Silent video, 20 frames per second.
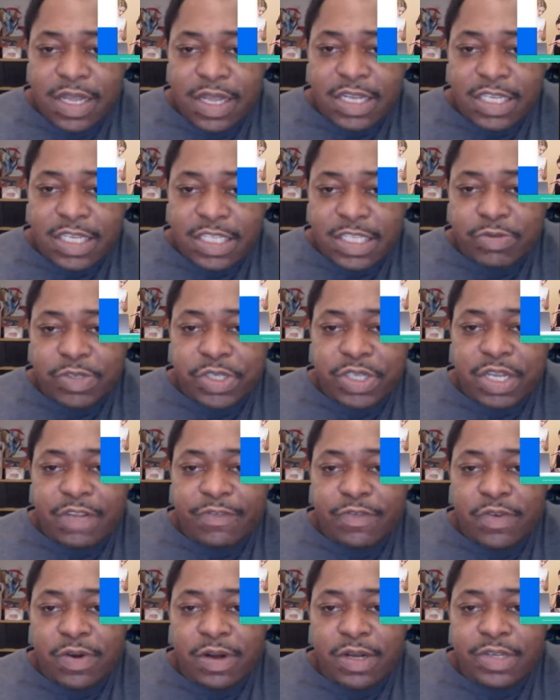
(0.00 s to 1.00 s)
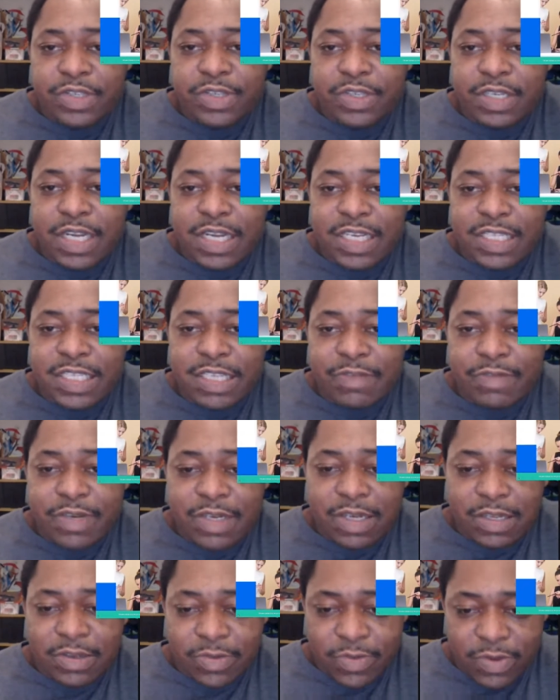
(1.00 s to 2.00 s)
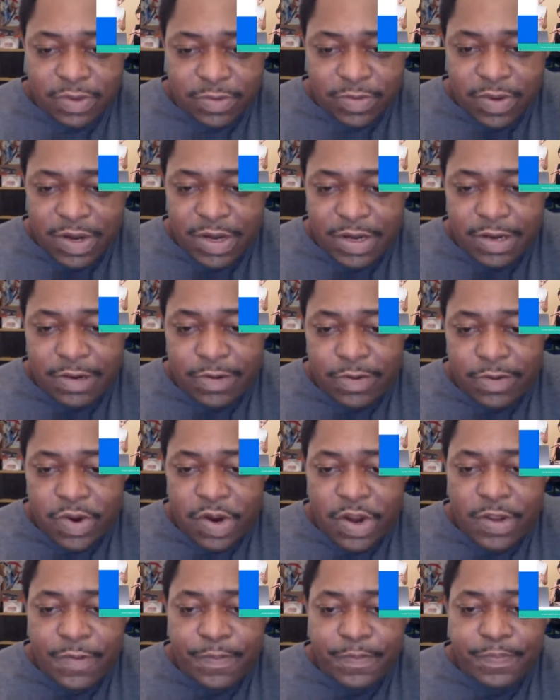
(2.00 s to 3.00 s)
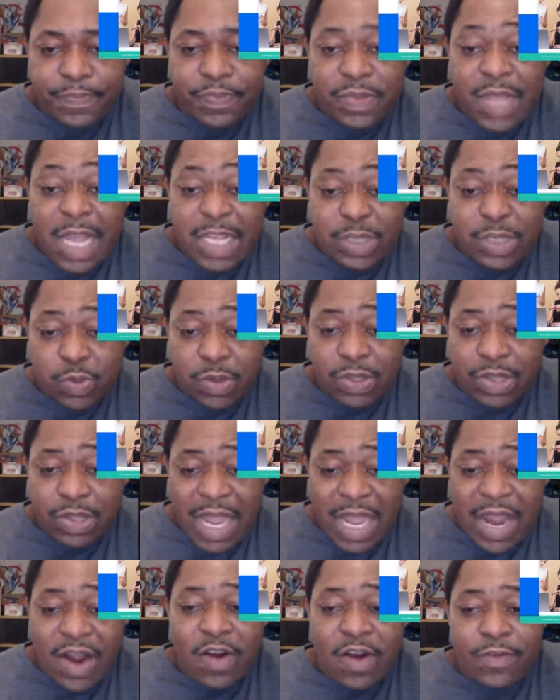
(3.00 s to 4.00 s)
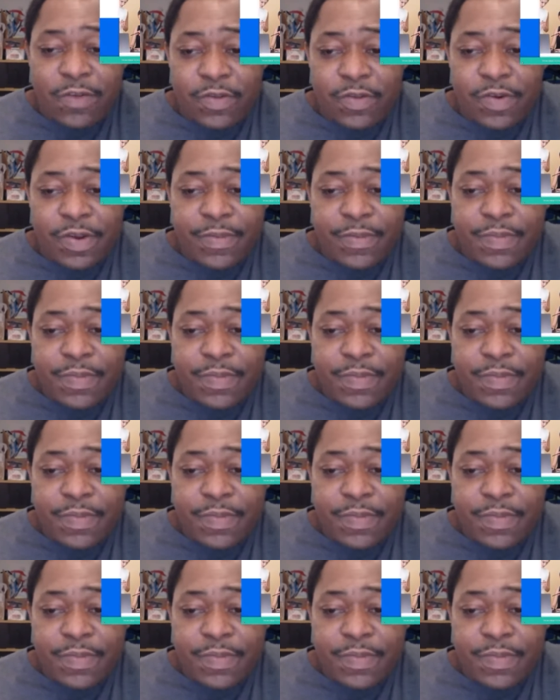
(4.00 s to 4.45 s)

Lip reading: And this is what you get for $197 one right here, right? That's what they offering.